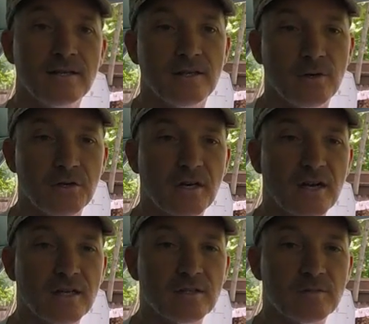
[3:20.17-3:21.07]
you know, you
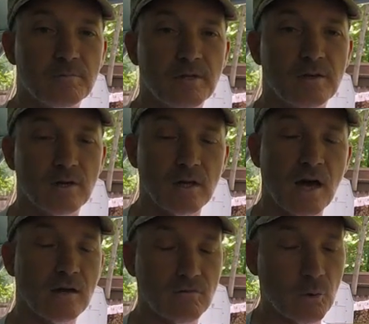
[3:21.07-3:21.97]
kind of had to speak in a
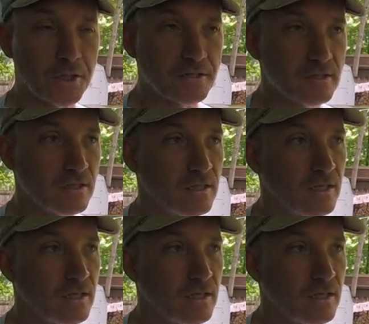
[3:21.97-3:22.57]
louder voice.